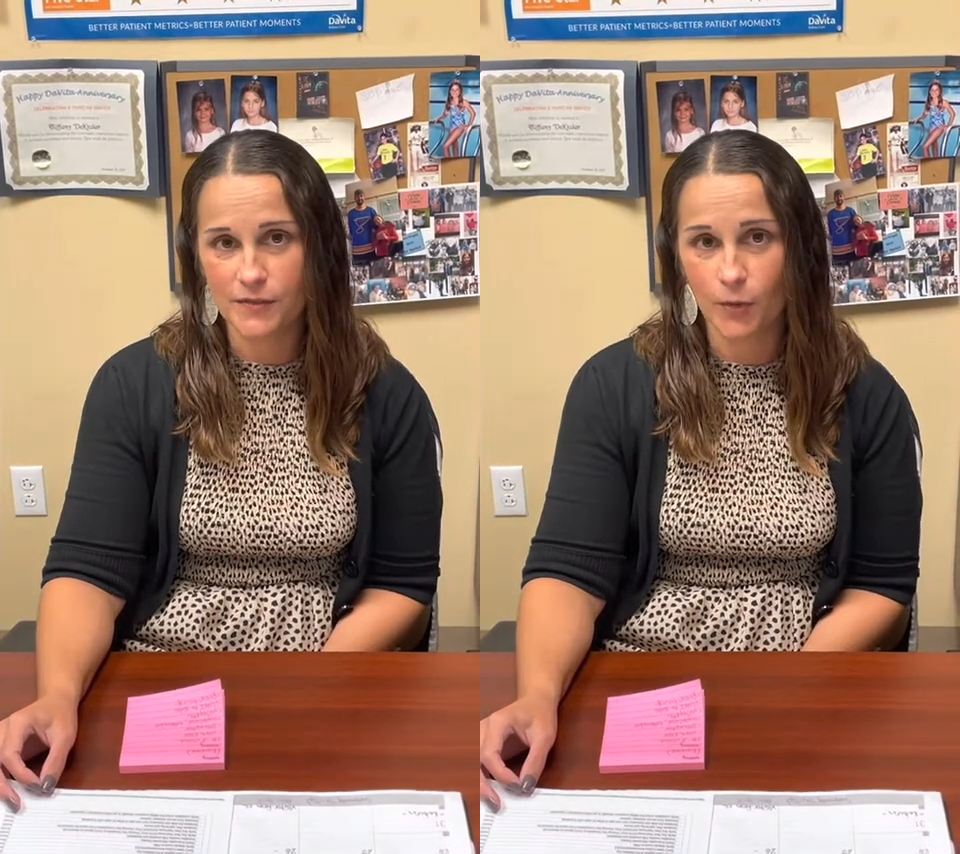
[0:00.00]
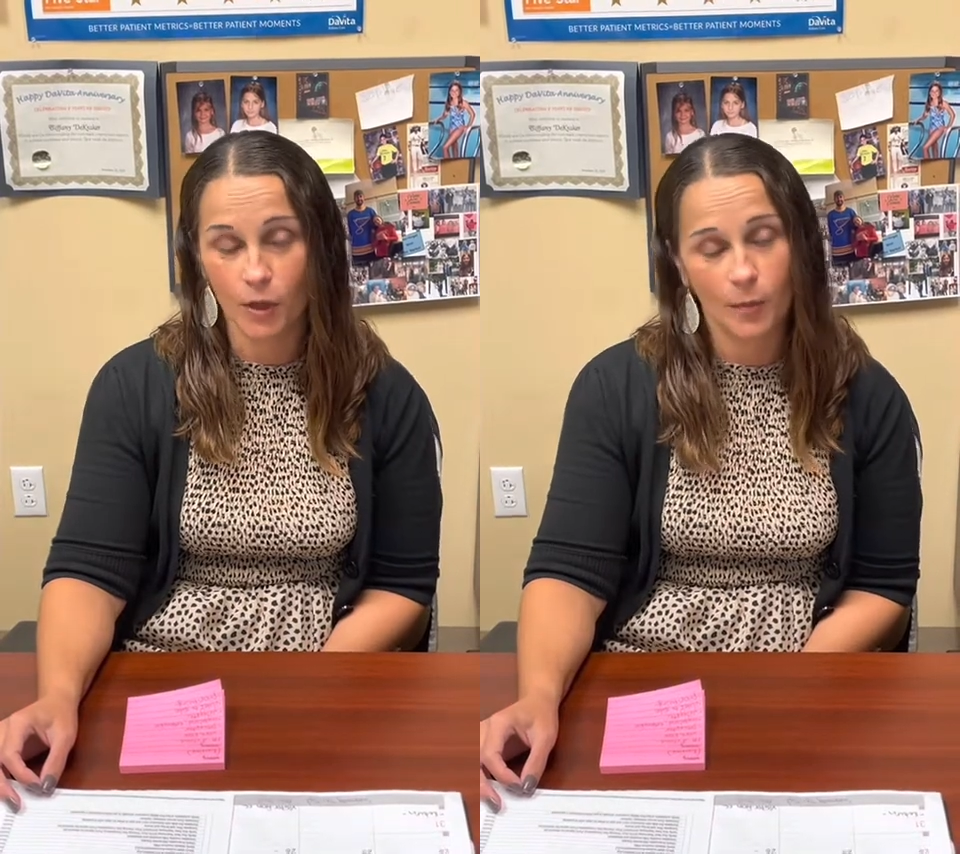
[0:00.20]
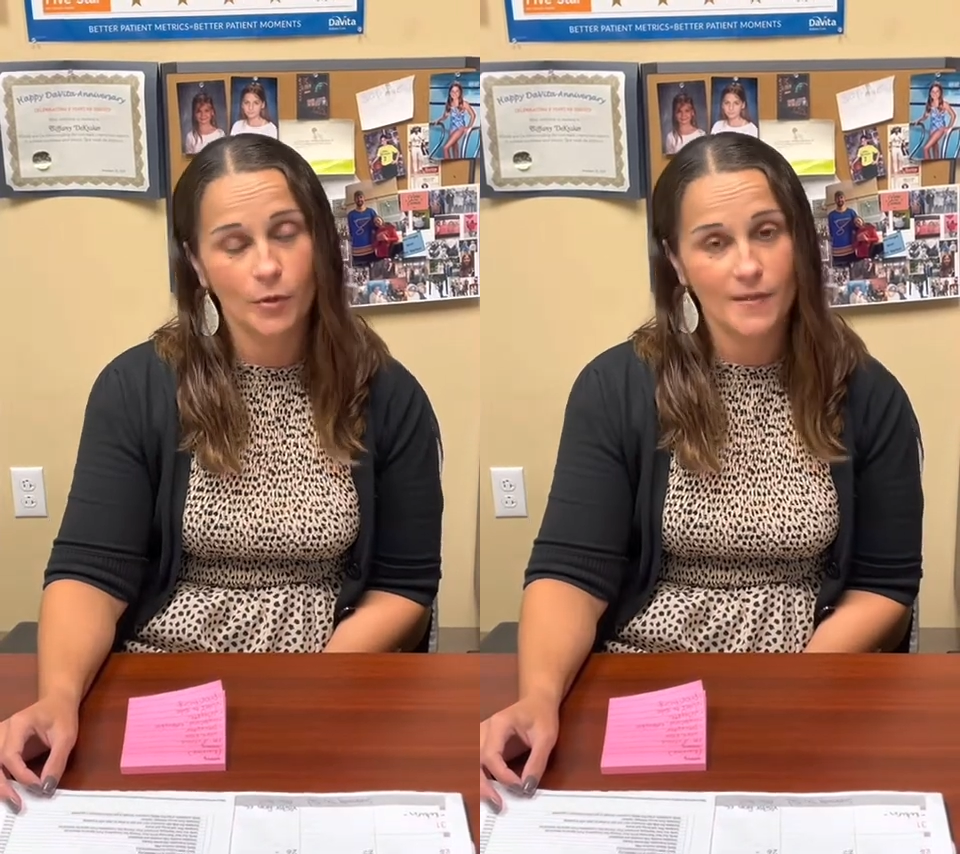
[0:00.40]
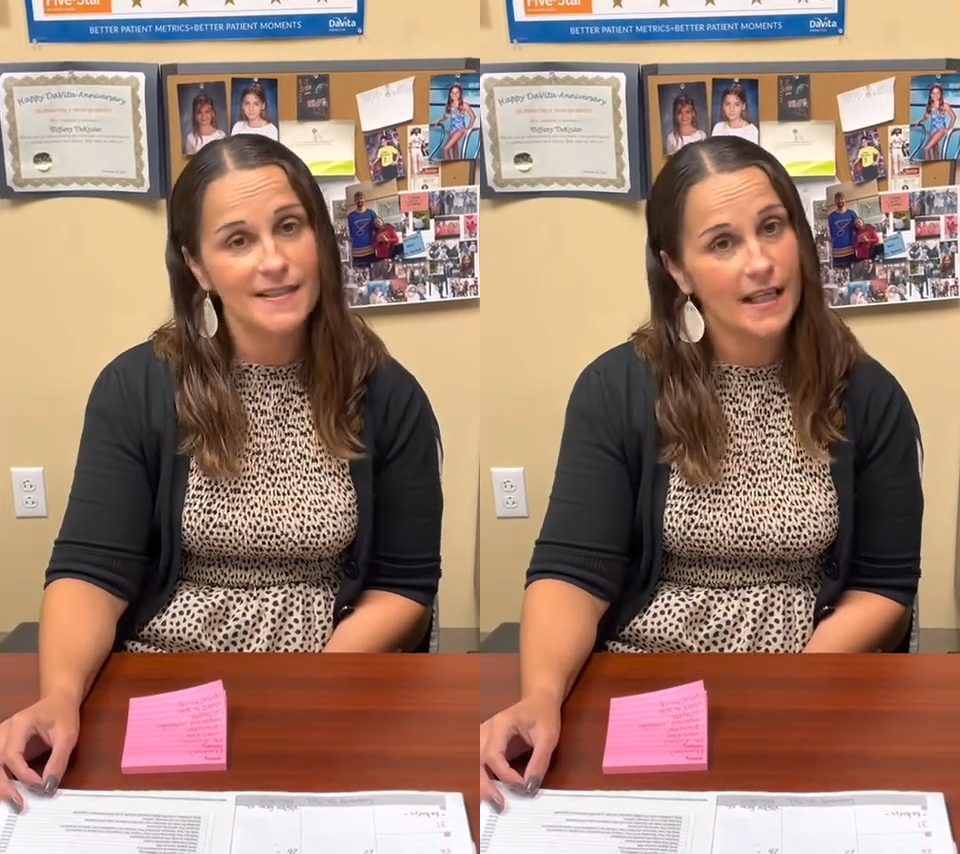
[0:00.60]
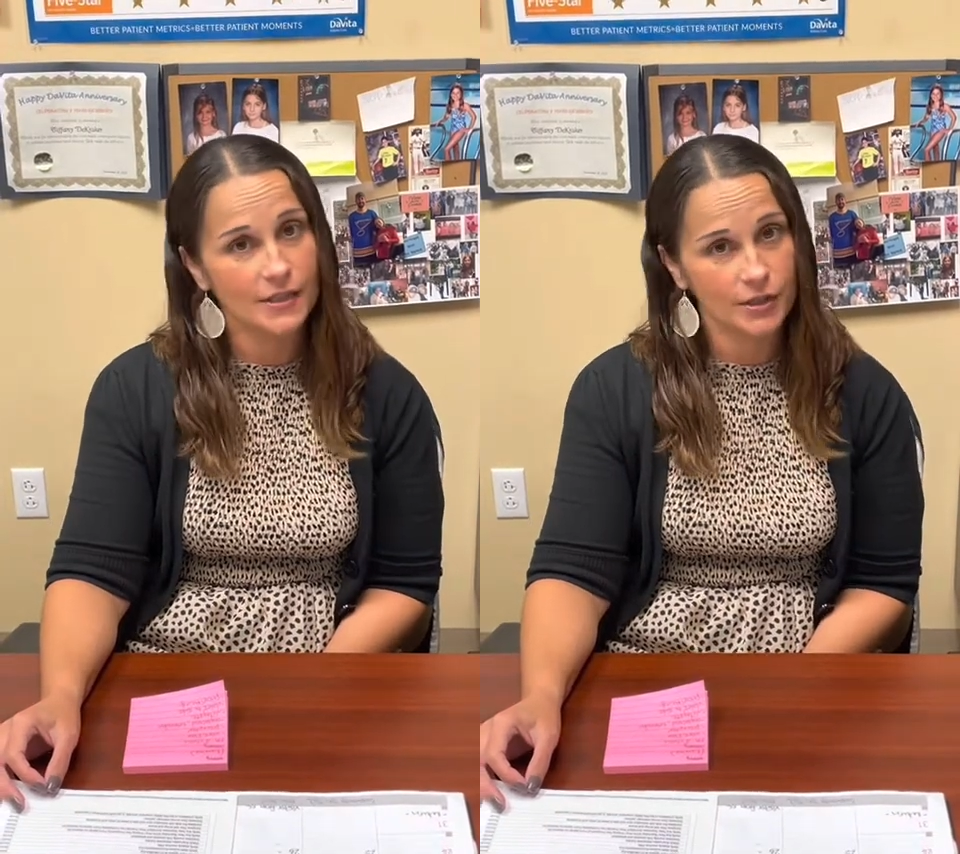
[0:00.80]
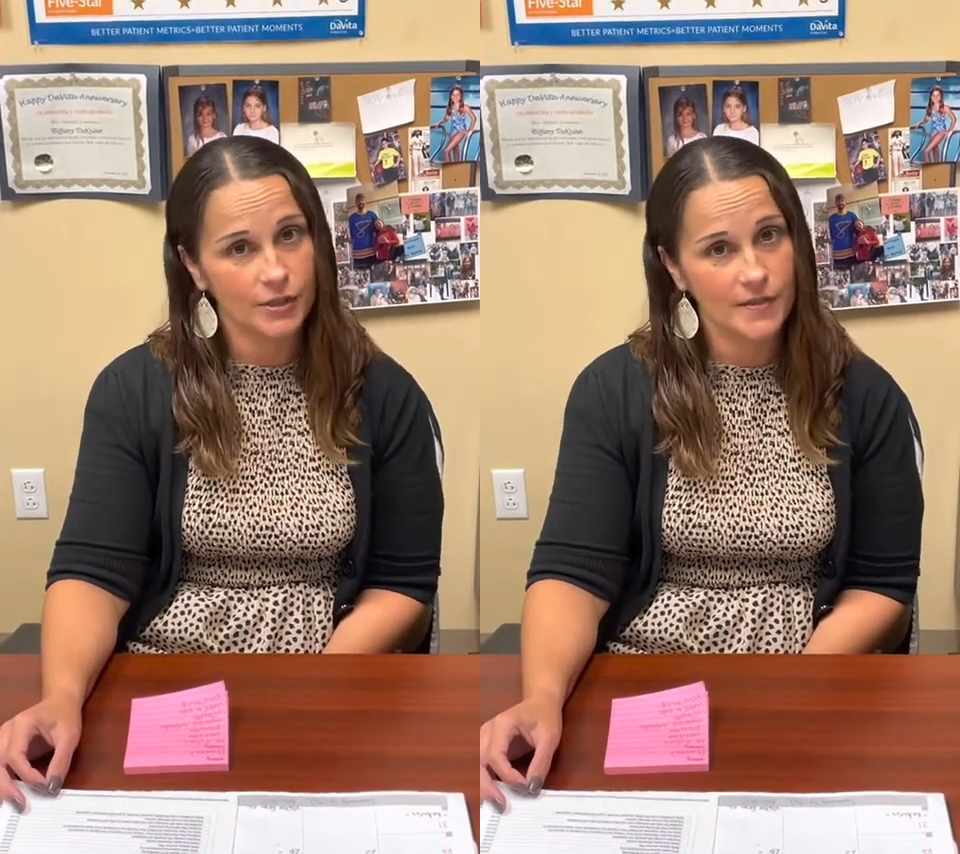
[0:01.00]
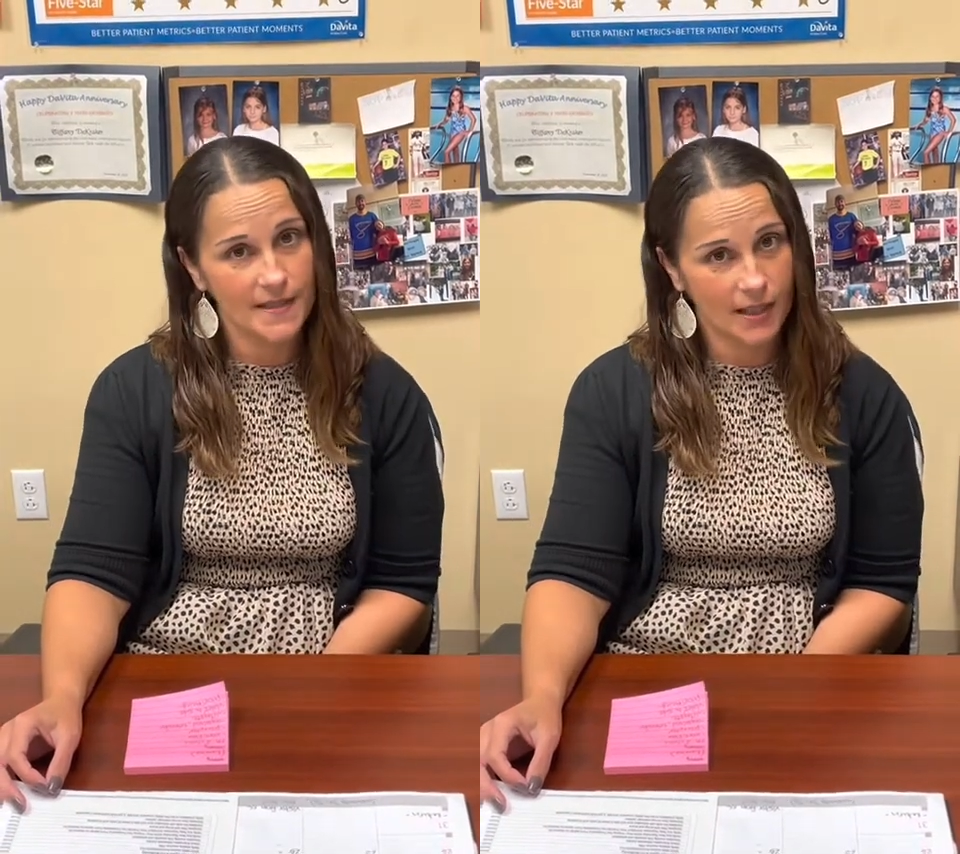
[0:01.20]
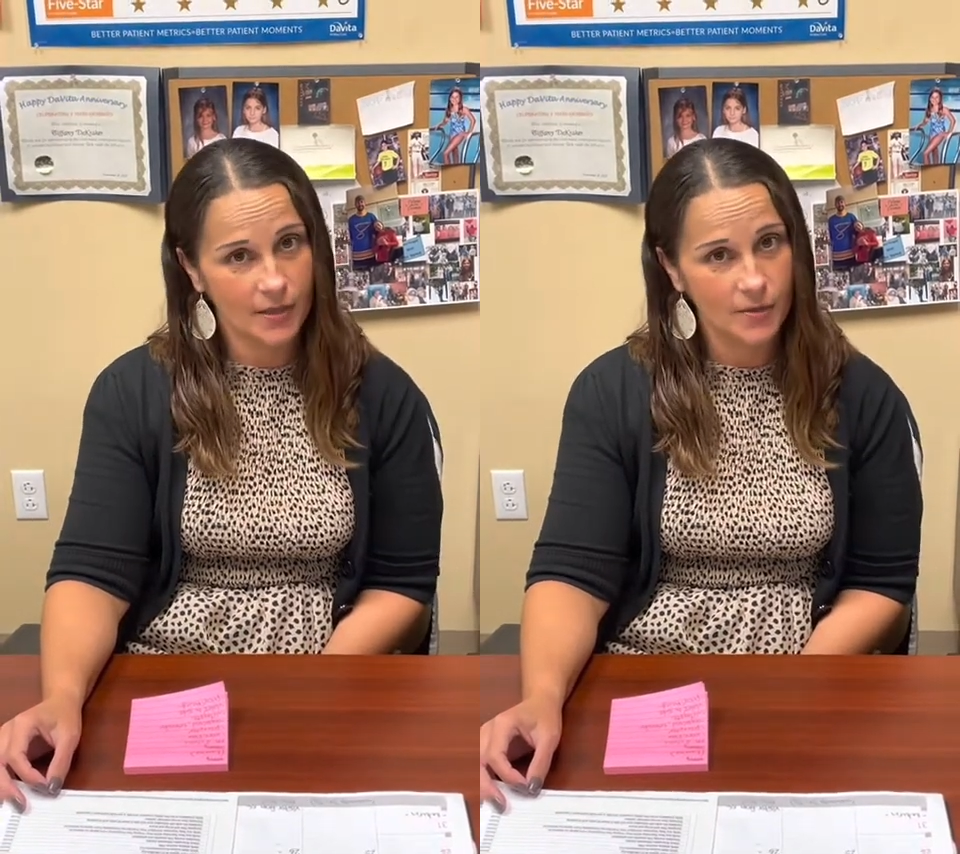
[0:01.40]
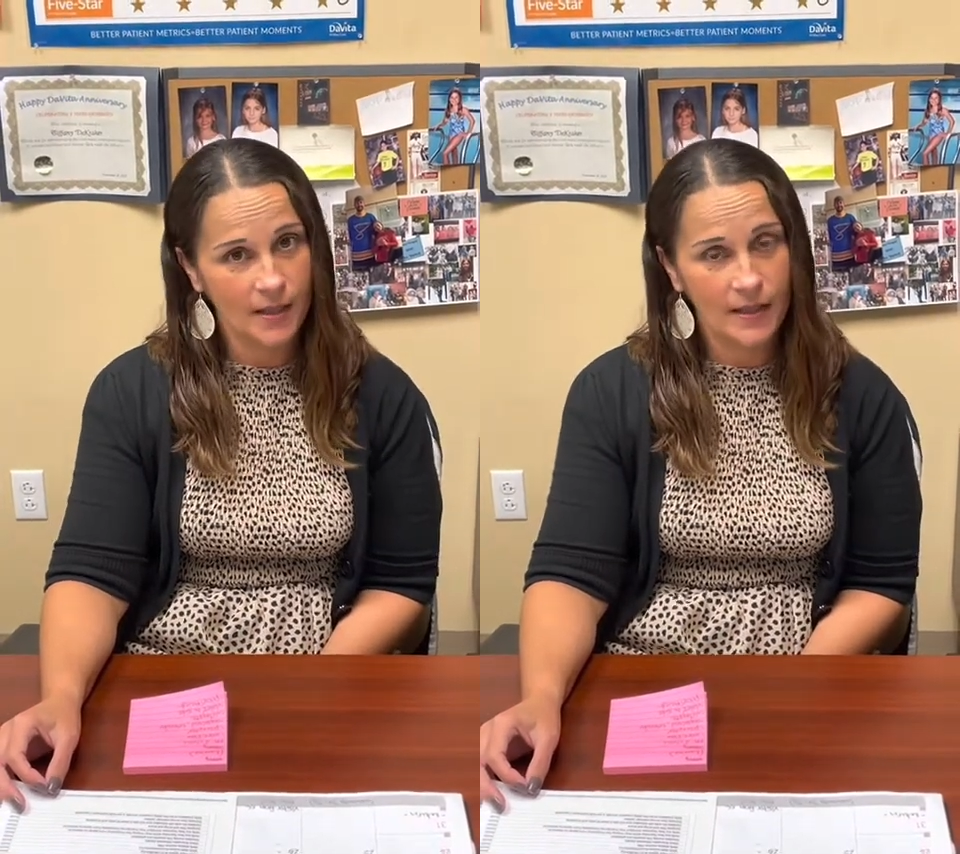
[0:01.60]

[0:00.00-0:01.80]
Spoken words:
for almost 10 years now.